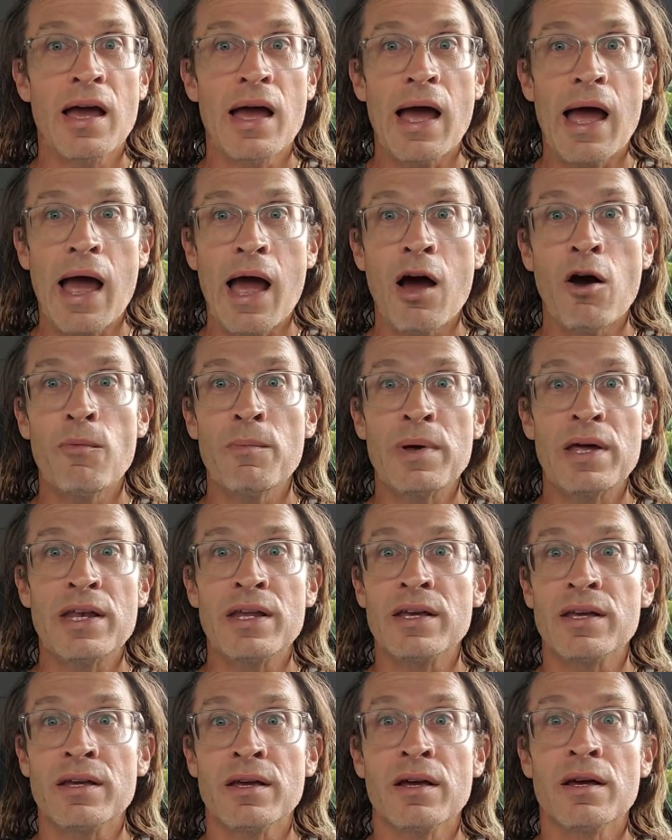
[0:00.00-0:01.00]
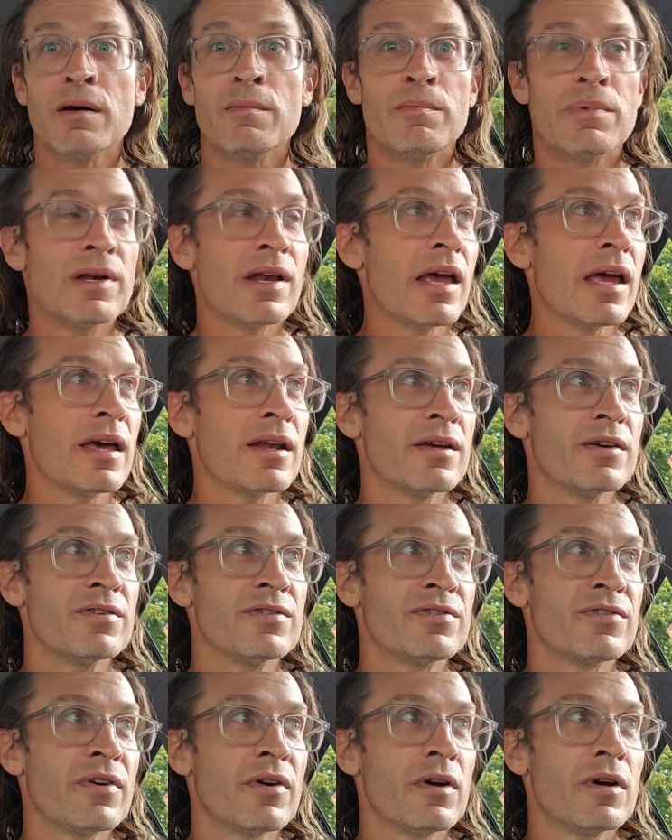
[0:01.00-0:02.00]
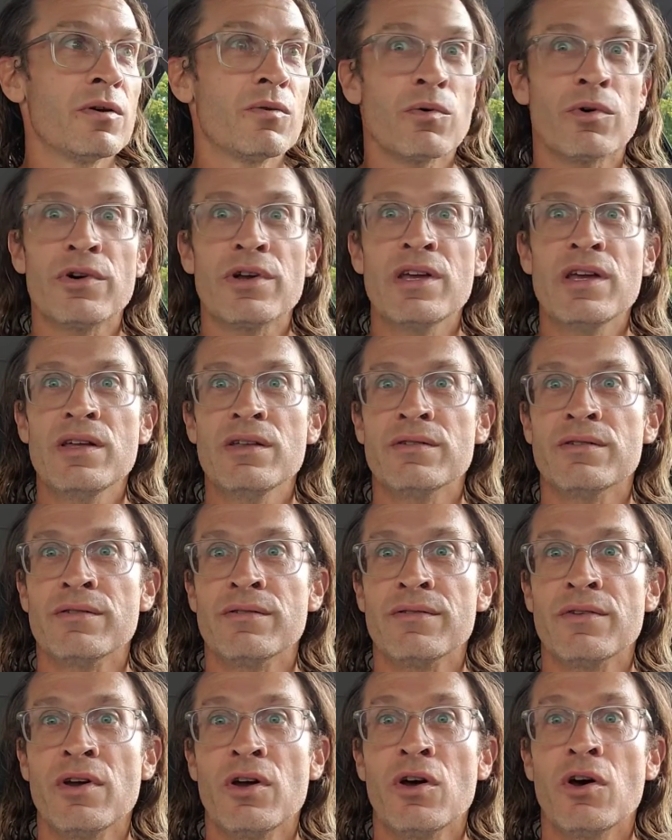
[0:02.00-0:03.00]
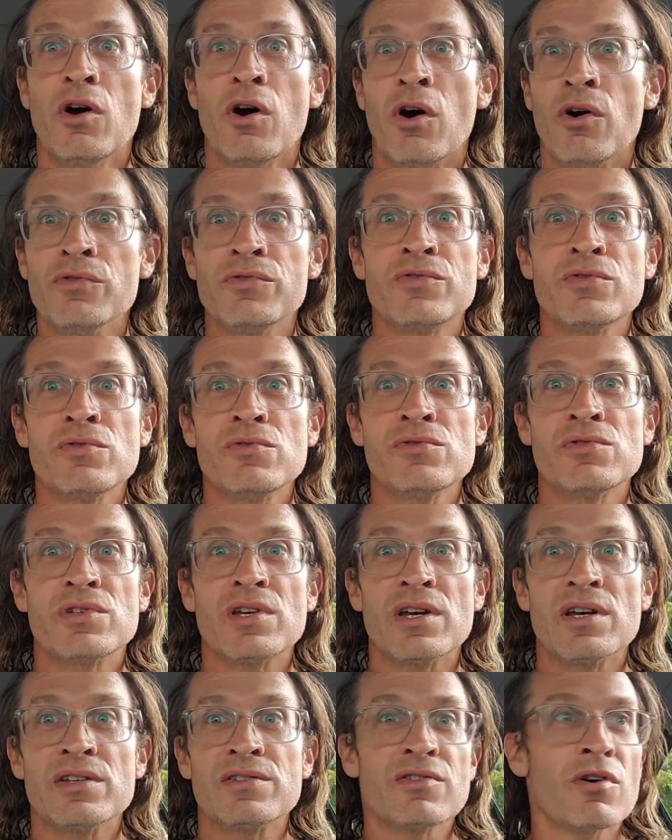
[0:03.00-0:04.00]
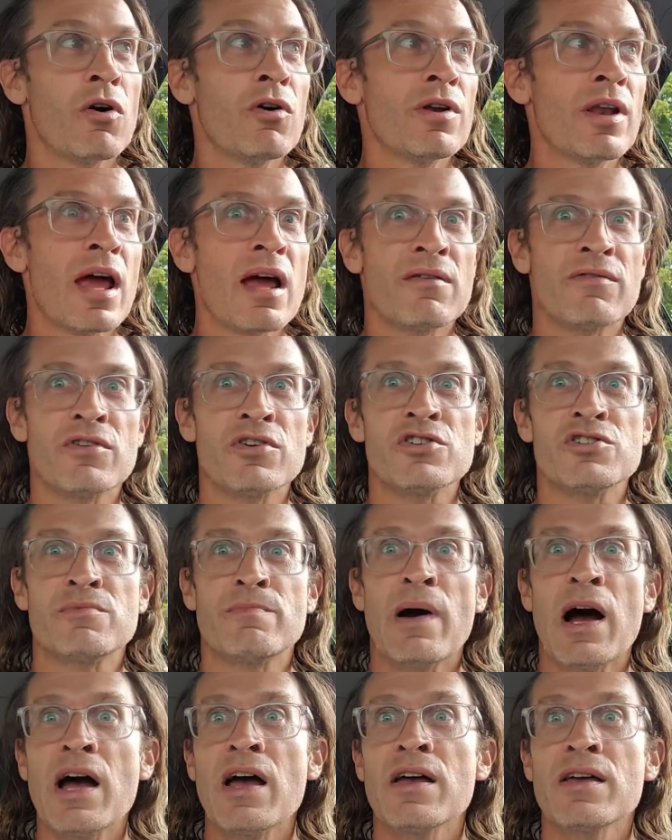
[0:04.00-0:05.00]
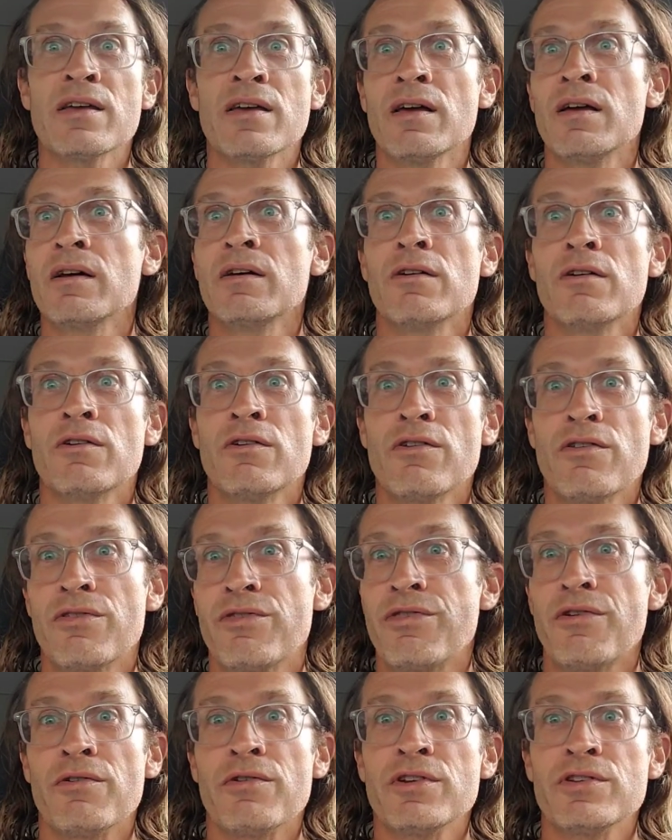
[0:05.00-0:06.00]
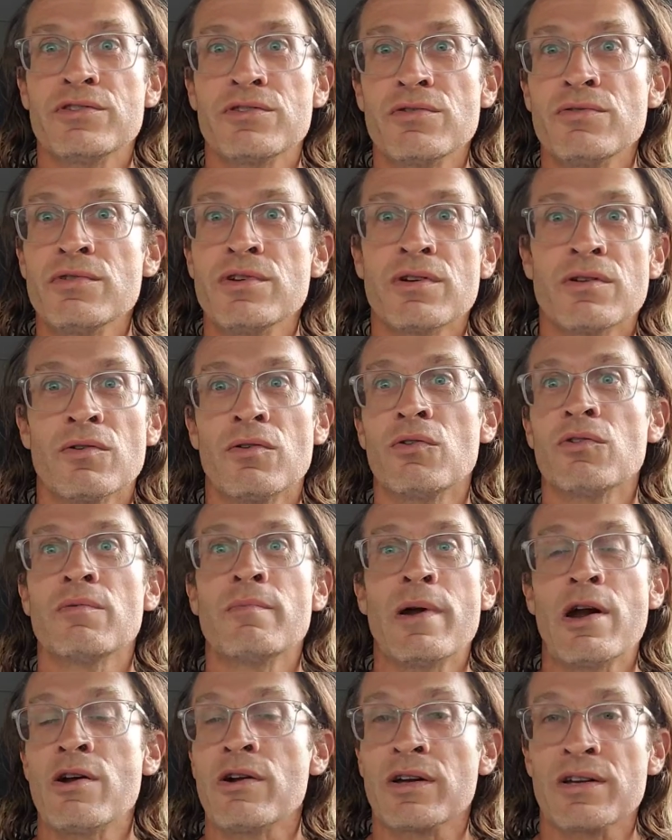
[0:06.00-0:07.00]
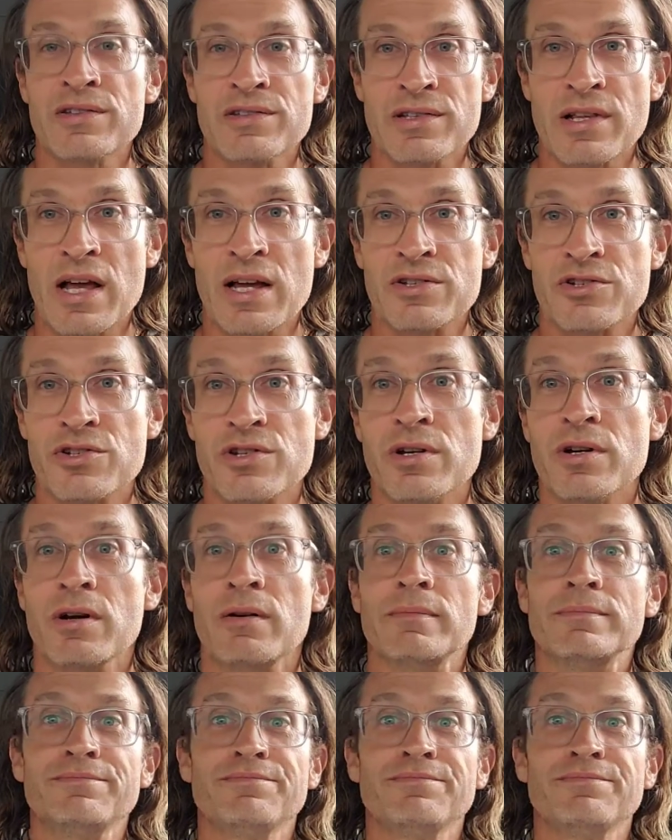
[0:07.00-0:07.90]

how many bananas were eaten on Tuesdays on average by 32-year-old Americans last year.